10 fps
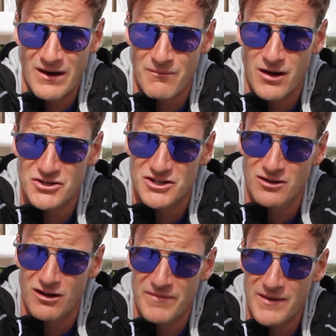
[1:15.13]
Around March, a
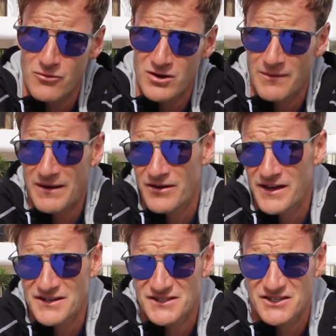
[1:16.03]
lot of people come out
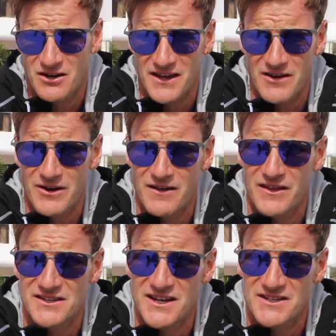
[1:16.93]
here to start getting ready
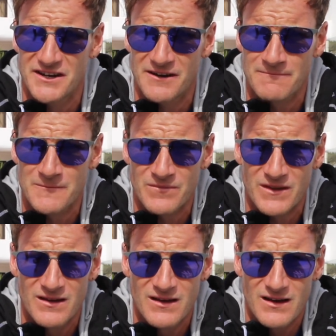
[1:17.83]
for their season, and
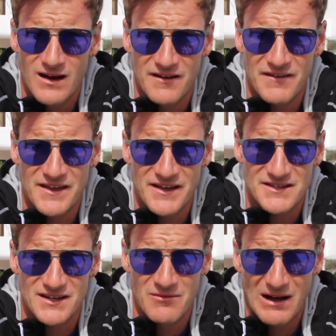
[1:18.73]
I think
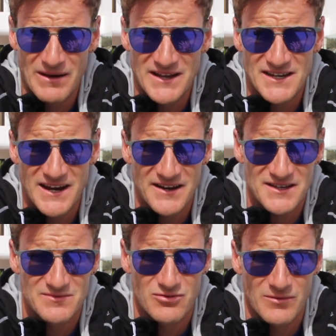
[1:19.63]
I maintain
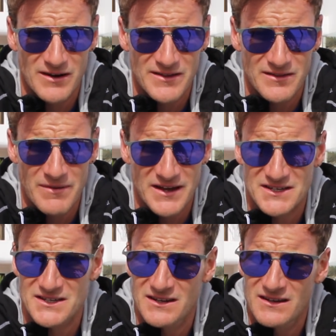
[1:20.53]
it's probably the
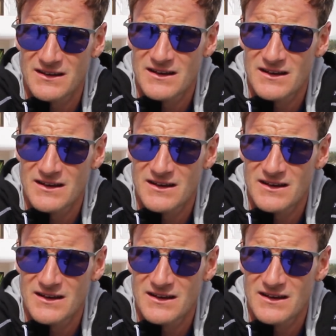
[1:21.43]
best